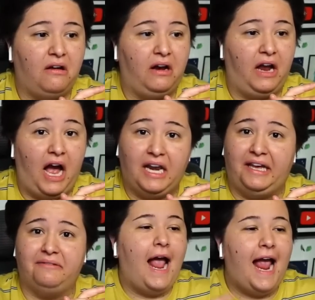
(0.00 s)
got
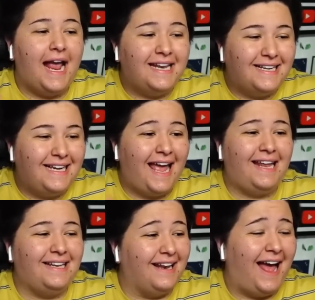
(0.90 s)
it. And
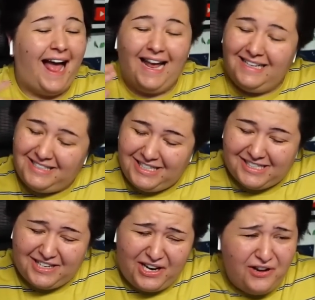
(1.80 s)
again, I just
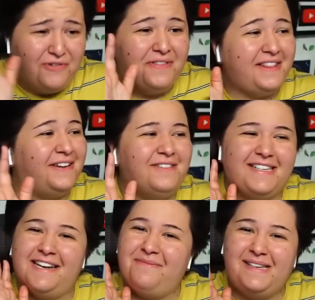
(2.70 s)
knew that there was going to be